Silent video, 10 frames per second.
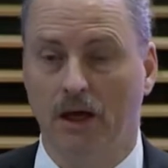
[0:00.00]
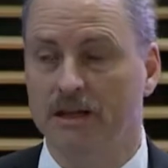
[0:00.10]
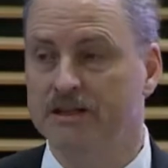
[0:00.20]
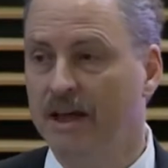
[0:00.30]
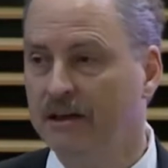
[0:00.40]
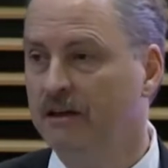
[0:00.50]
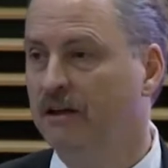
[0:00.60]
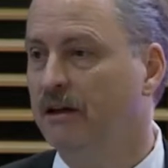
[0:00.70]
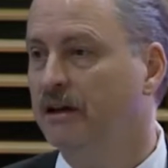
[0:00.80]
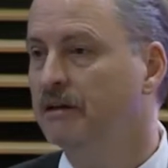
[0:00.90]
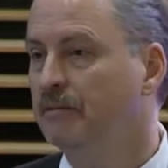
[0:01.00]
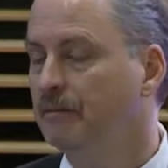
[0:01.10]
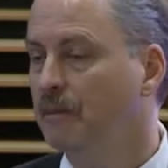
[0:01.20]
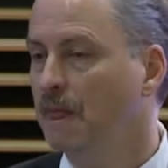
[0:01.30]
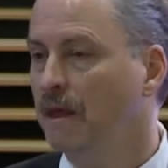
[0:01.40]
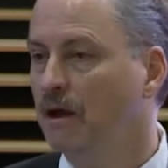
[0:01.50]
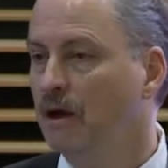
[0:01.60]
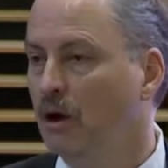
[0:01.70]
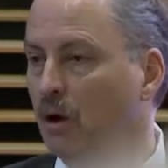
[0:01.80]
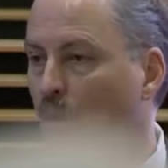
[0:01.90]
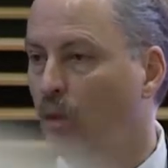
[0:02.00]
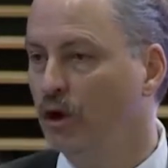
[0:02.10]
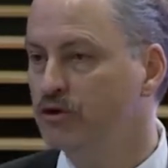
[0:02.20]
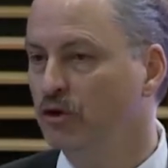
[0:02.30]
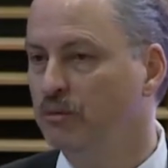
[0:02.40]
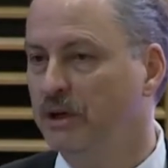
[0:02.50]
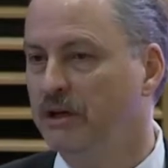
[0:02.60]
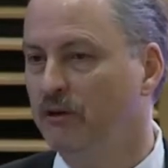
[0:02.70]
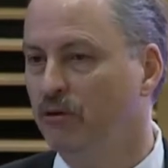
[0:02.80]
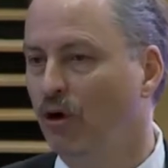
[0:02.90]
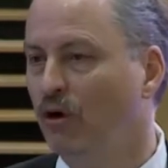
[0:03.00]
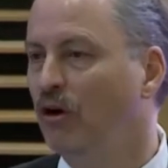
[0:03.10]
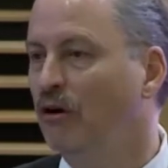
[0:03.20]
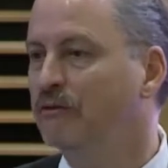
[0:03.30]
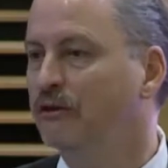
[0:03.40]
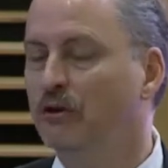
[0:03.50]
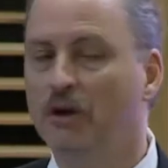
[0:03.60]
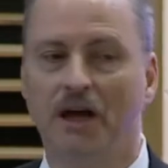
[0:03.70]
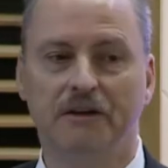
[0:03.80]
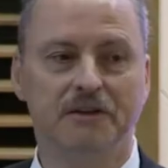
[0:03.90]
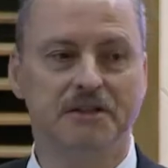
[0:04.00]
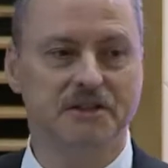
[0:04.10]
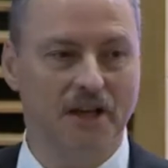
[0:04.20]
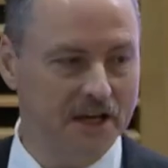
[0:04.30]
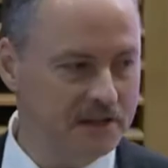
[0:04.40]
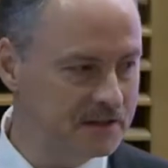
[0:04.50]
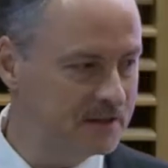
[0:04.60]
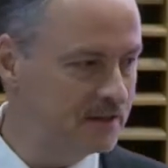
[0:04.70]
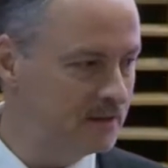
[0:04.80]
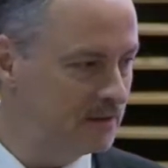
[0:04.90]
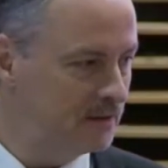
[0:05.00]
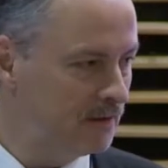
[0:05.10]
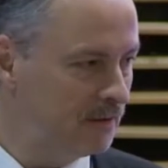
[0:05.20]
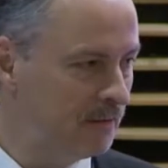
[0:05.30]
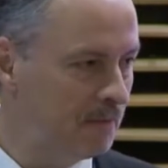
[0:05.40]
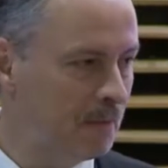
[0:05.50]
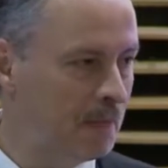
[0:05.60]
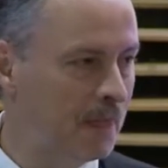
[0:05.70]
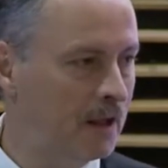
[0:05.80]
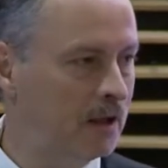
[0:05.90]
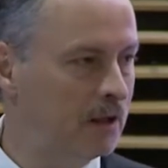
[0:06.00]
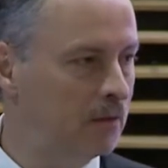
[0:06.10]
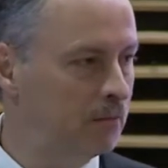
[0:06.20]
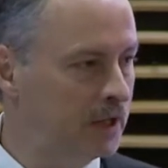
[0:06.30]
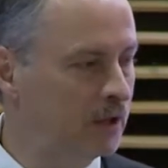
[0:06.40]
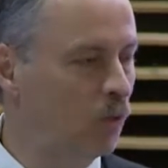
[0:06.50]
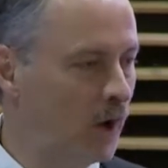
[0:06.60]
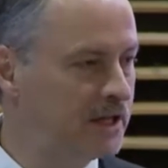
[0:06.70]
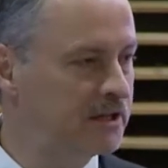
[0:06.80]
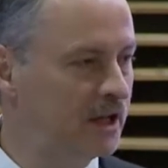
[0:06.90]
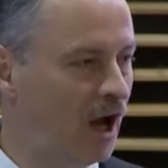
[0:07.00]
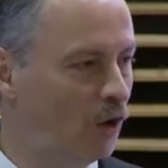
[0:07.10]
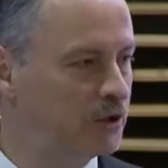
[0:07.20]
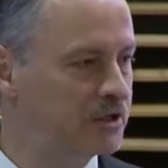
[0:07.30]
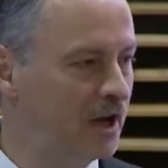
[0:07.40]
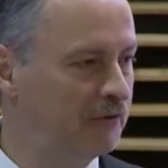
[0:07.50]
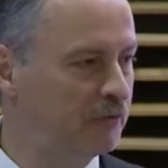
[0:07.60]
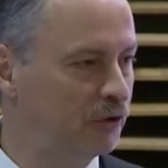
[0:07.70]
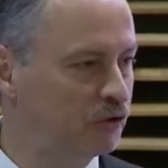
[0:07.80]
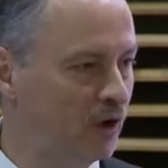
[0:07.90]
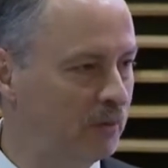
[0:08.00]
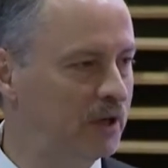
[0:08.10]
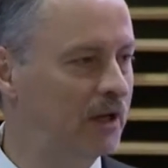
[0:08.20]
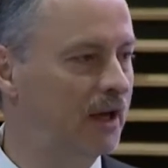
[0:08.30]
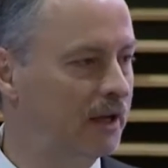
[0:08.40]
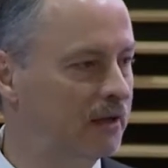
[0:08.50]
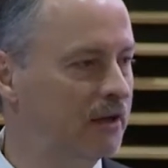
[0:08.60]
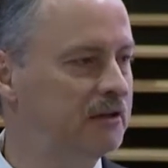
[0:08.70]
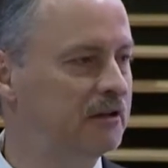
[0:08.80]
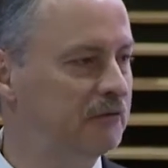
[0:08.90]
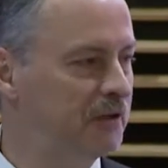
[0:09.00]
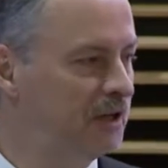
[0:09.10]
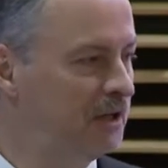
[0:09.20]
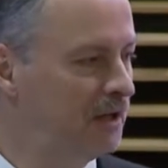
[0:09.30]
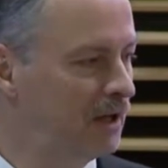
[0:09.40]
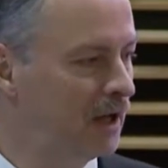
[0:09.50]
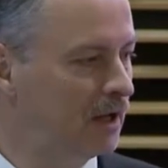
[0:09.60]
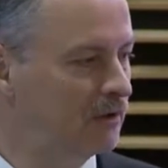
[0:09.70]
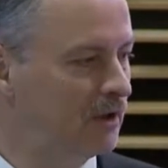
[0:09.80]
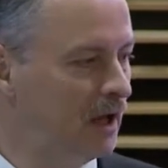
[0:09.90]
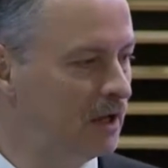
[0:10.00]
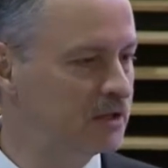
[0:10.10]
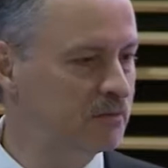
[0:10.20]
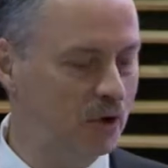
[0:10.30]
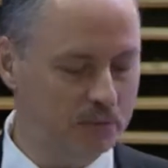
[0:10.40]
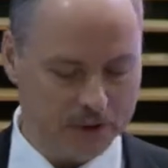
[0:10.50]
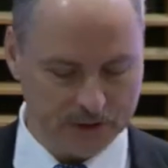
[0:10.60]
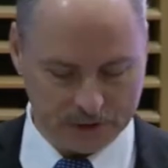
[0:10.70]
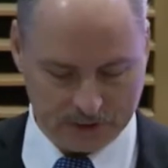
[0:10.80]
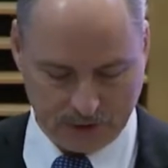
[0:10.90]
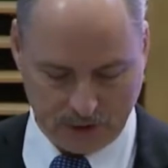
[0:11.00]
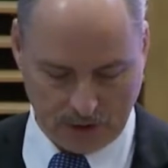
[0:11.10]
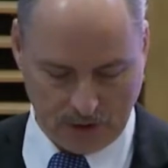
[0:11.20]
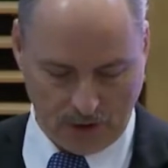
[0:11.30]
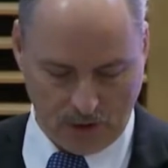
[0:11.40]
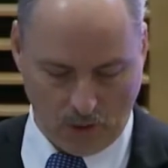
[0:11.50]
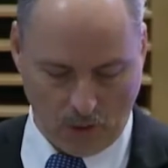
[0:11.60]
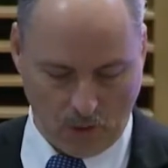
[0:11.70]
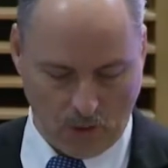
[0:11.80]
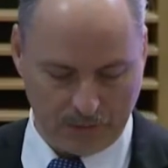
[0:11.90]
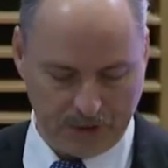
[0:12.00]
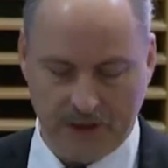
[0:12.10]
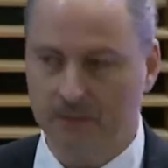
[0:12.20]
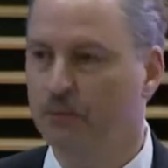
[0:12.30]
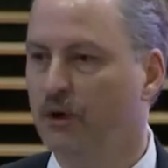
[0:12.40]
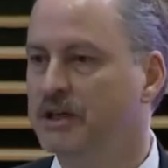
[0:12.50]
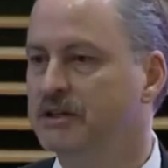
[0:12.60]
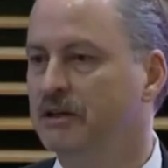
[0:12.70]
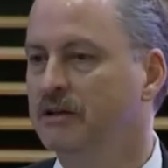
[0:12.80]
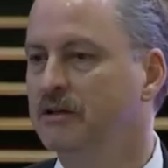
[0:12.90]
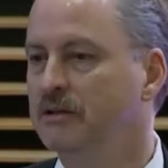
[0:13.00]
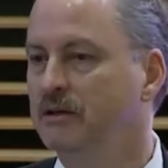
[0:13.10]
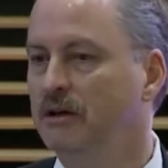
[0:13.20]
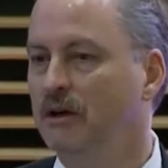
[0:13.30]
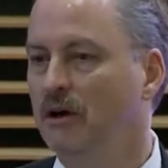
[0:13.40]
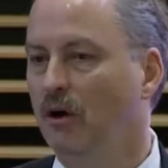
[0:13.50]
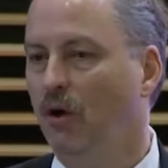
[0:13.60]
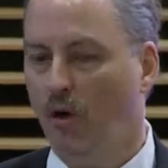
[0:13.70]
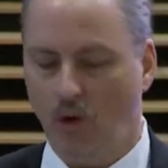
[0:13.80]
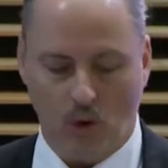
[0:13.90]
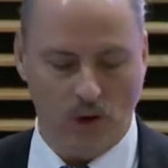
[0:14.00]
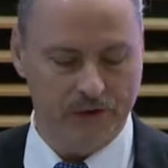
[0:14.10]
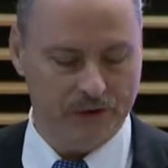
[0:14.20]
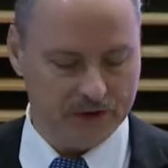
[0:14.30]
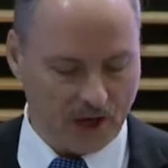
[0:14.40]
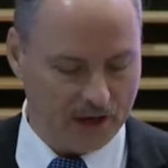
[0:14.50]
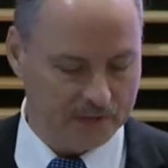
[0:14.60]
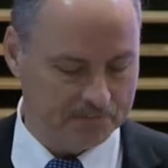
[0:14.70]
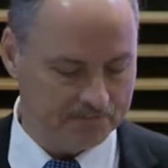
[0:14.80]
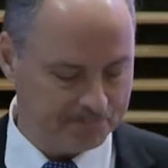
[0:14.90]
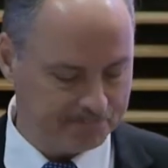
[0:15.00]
And secondly, what should be the role of the United States, being waiting outside for trouble and intervene at the last moment, or being present all the time?